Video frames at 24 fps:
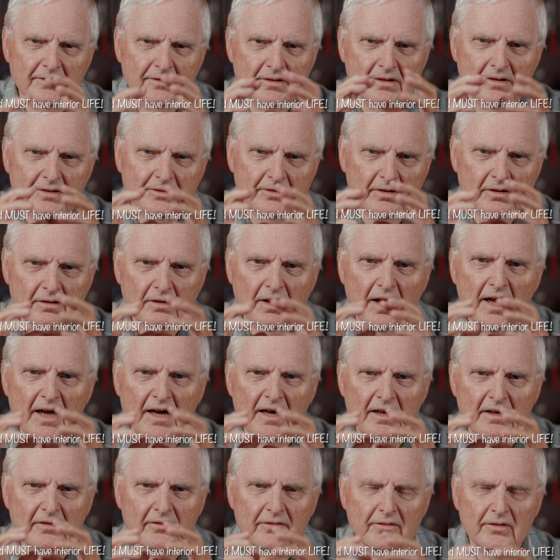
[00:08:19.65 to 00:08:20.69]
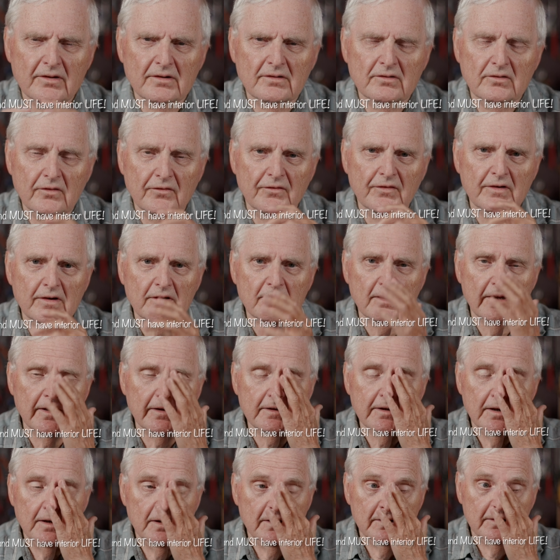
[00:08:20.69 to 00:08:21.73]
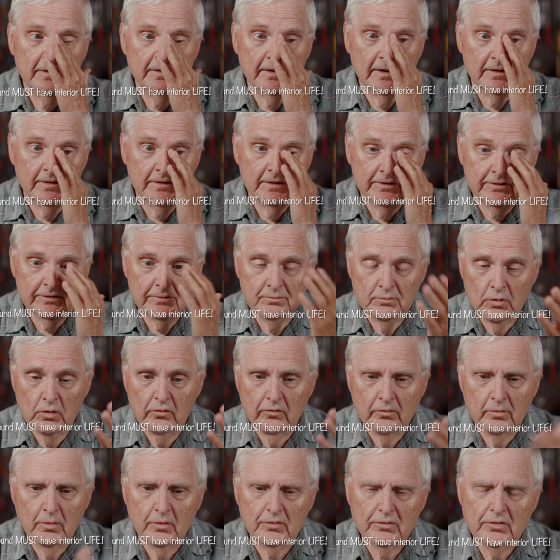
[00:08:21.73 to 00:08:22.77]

It's alive, and you feel like that it's movable.